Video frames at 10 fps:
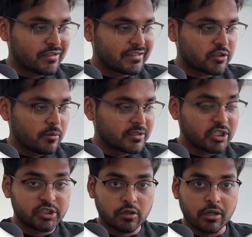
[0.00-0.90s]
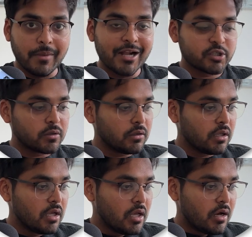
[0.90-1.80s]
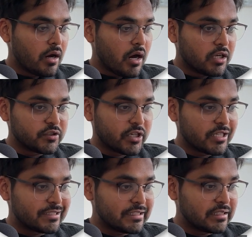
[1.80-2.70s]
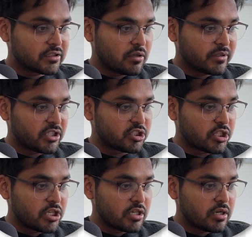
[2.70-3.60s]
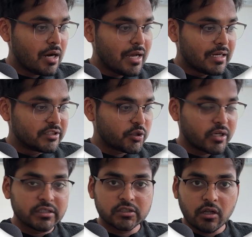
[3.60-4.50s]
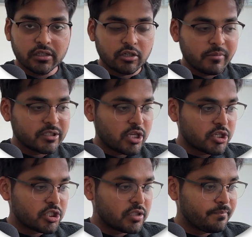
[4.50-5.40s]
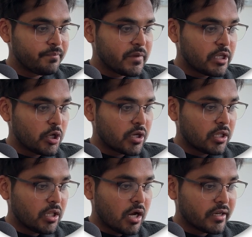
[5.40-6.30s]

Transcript: this Chrome extension called Magical. Uh, so you're gonna see this Chrome extension here. So you're gonna install the Chrome extension. You're gonna log